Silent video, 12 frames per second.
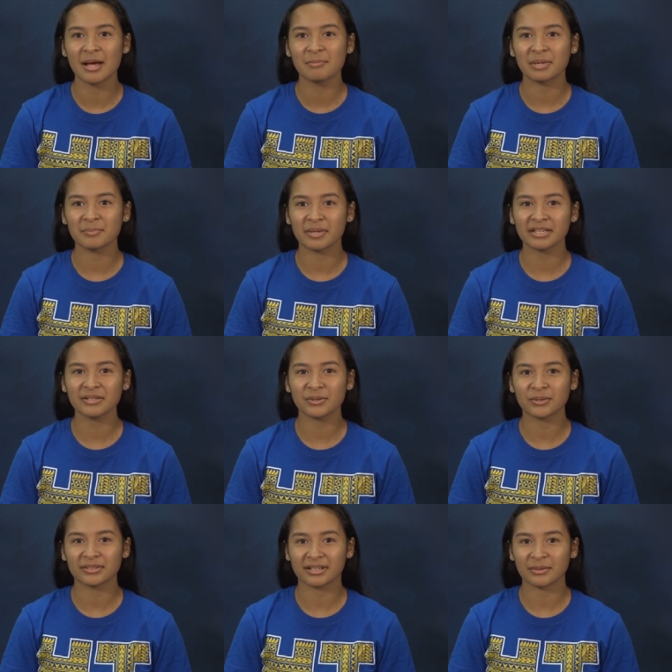My main
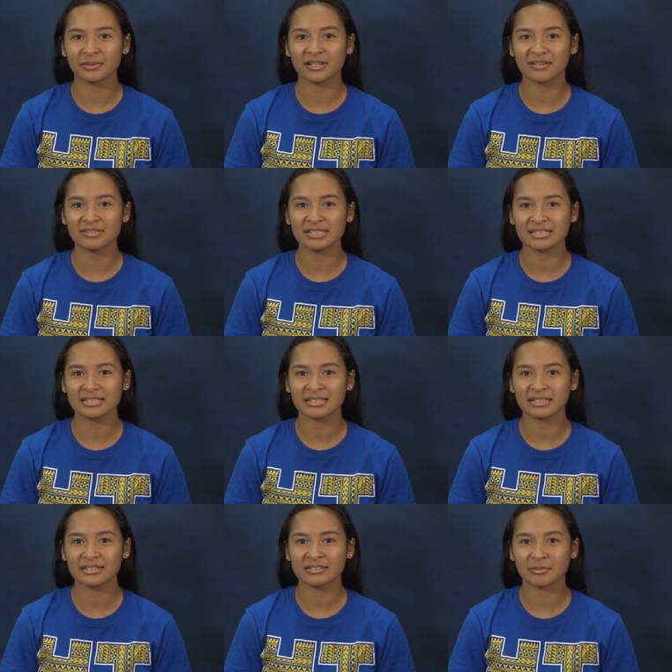goal that I would love to
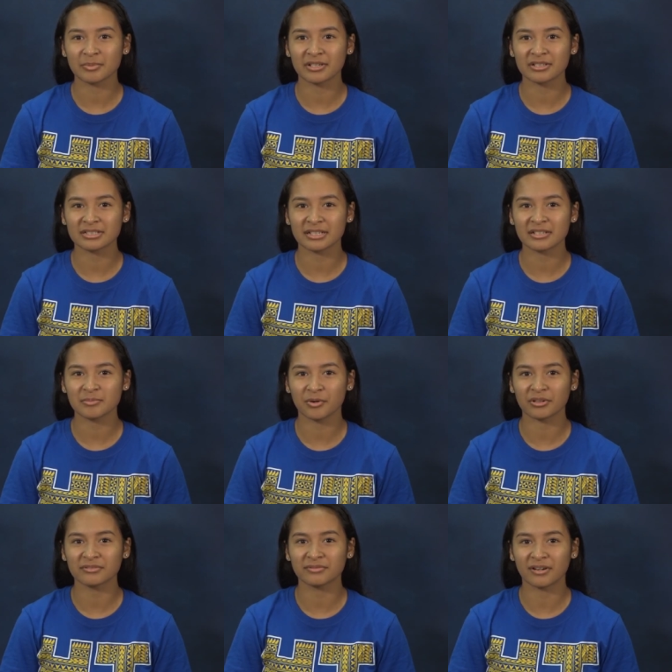see is our peers getting
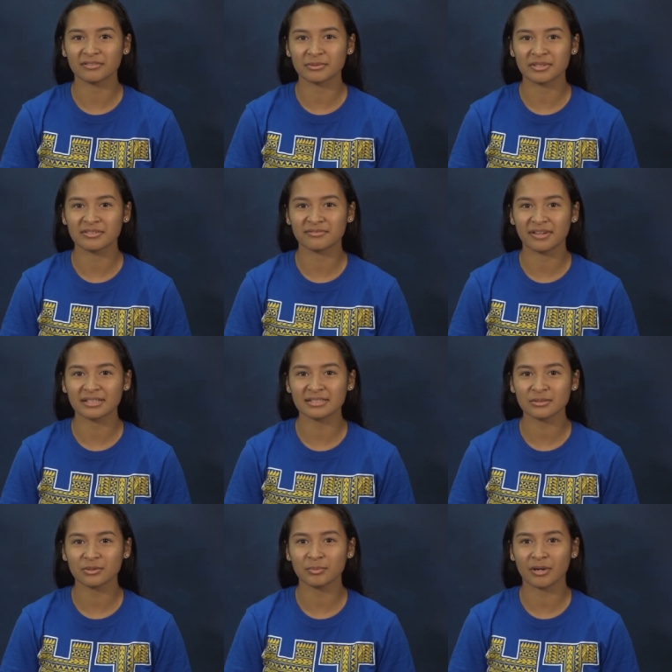more involved with
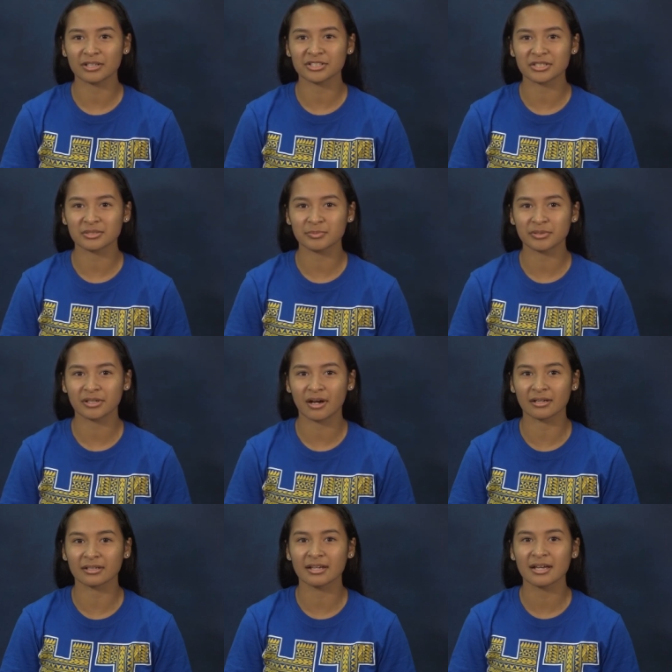events or projects put
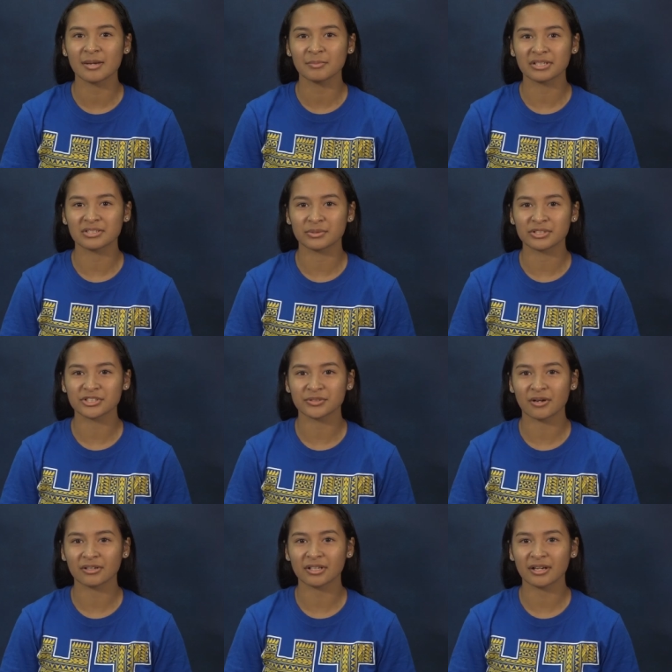on because we're
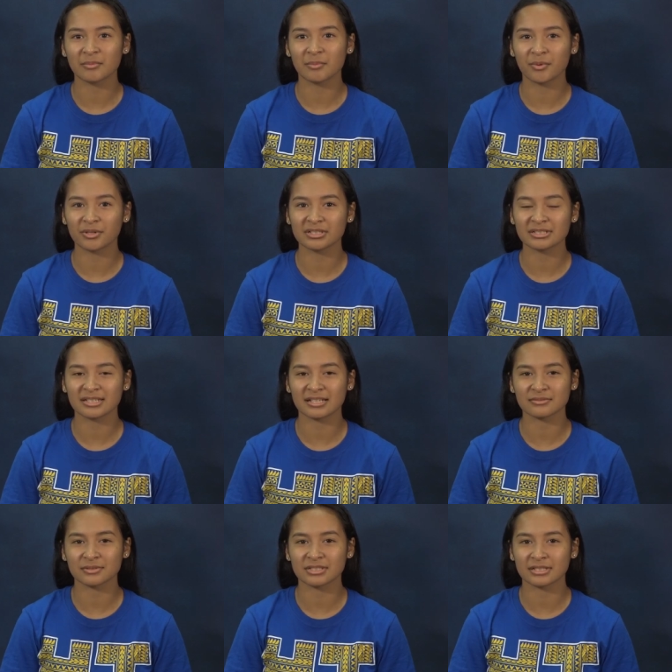stronger and more
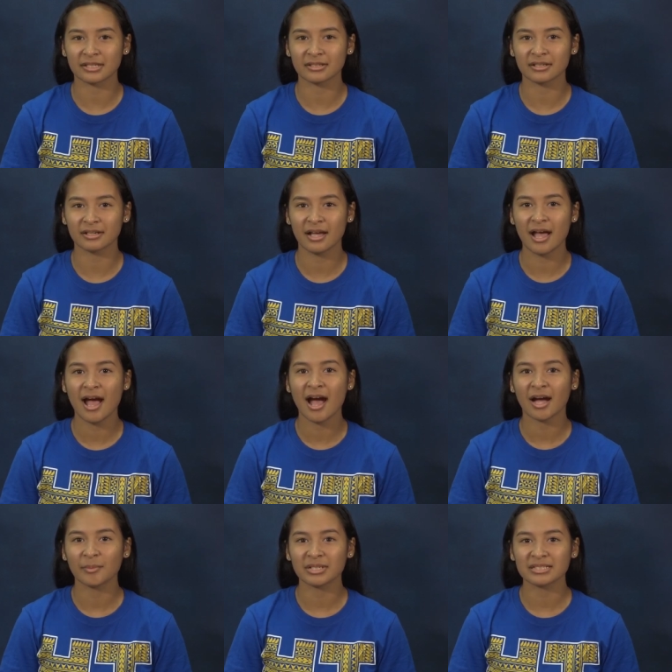successful together.
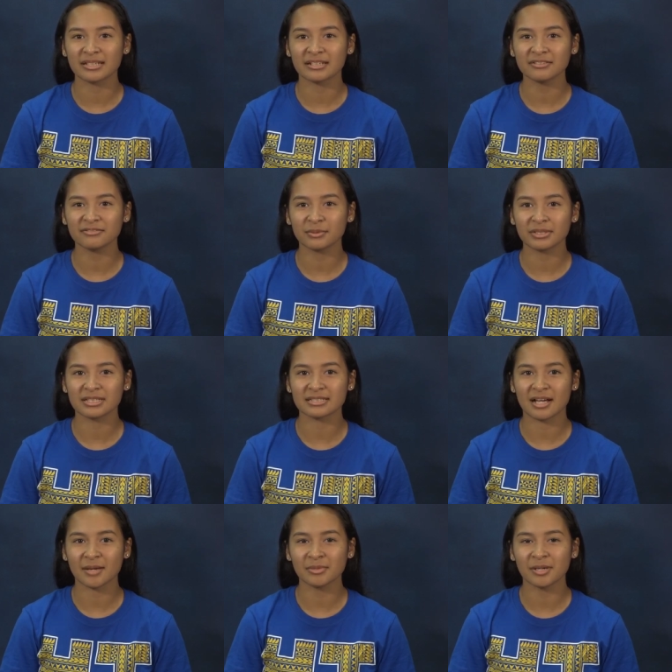I'm excited for what
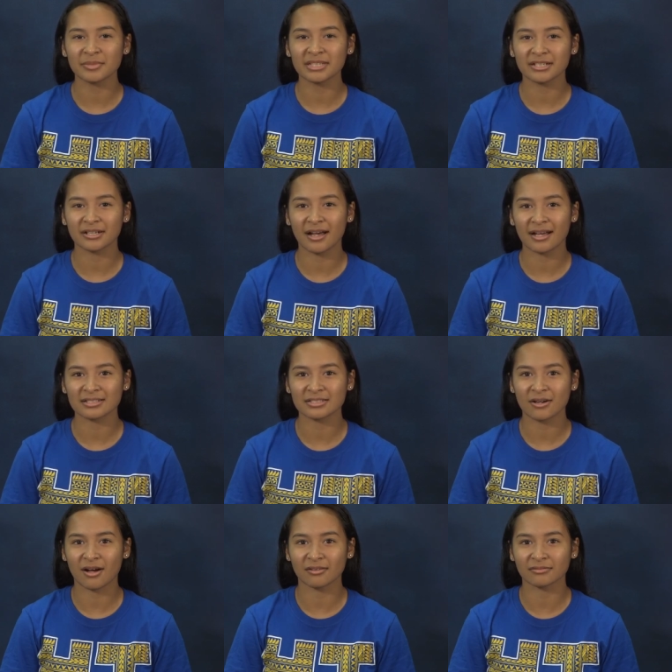this upcoming year has
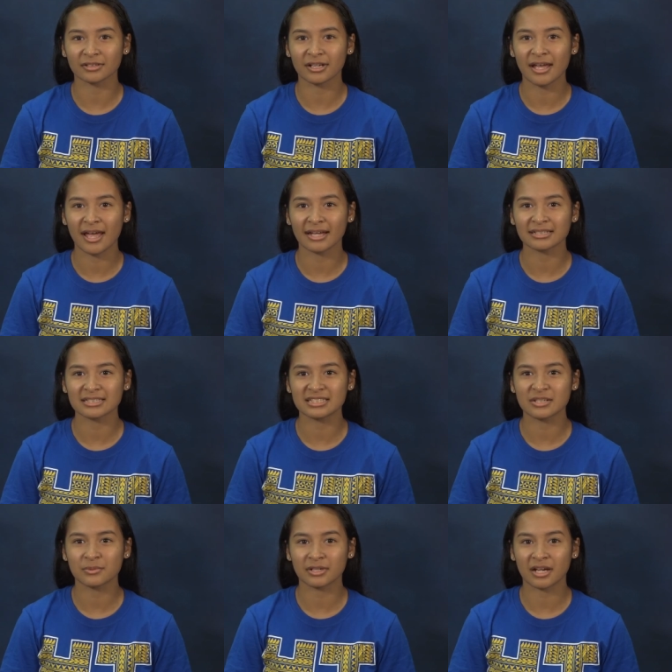to offer and to
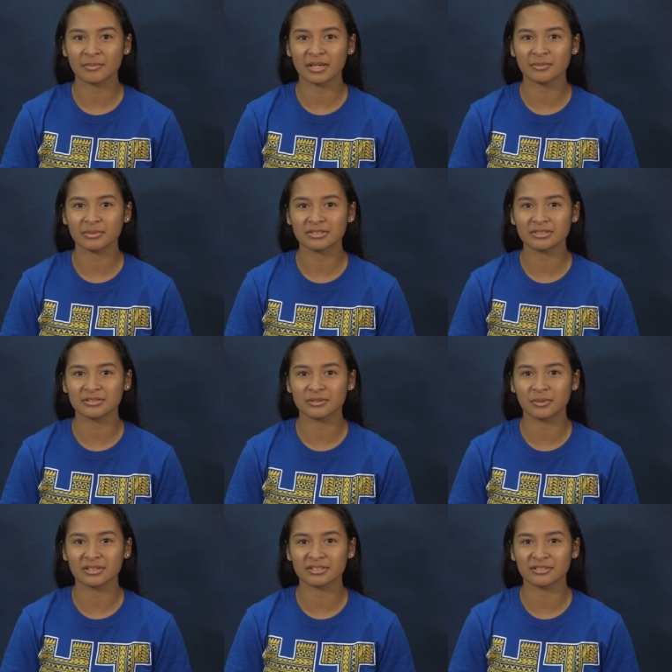see what I'm able to
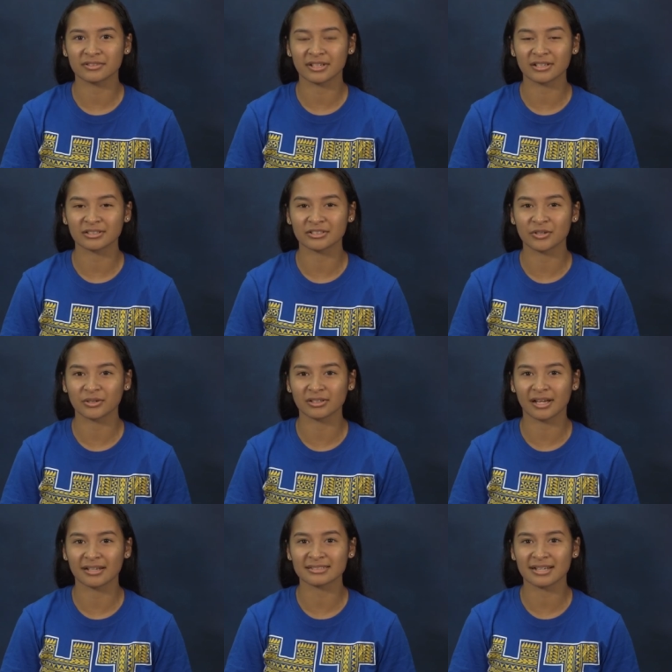do while serving on your
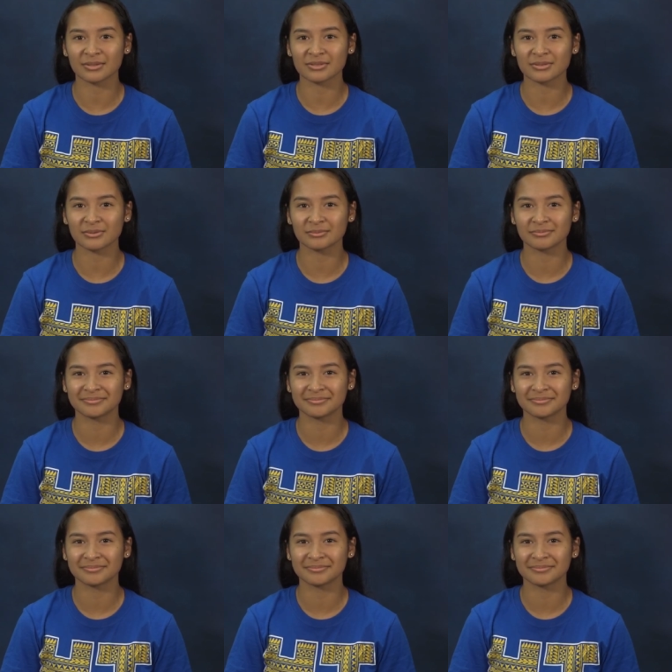class council.